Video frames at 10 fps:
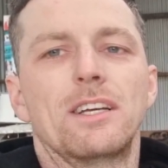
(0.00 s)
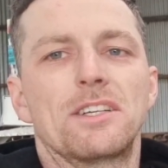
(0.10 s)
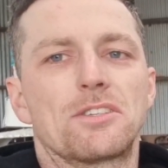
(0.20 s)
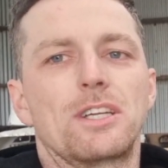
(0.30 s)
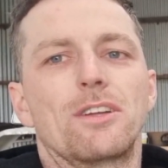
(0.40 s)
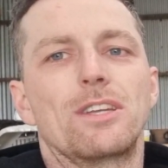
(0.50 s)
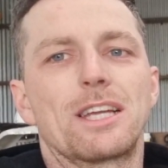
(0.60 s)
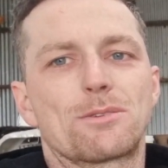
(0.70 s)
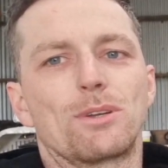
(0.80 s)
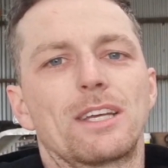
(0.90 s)
see you on the
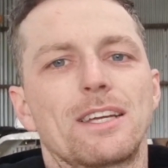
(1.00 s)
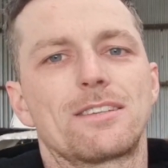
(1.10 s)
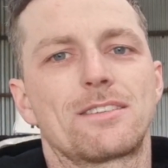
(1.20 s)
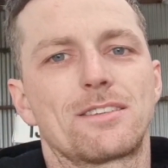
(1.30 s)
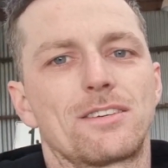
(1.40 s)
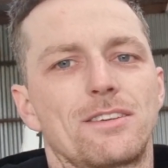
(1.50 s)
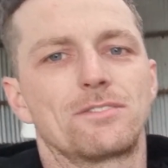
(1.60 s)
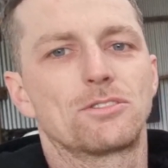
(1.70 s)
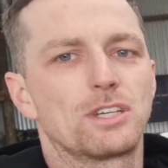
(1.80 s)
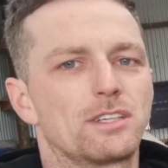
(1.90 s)
next one, I guess.
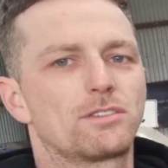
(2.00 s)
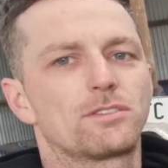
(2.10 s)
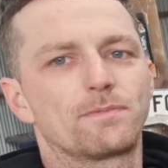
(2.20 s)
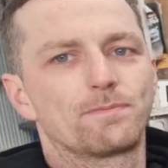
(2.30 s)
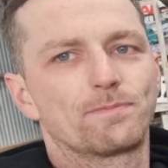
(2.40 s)
Cheers.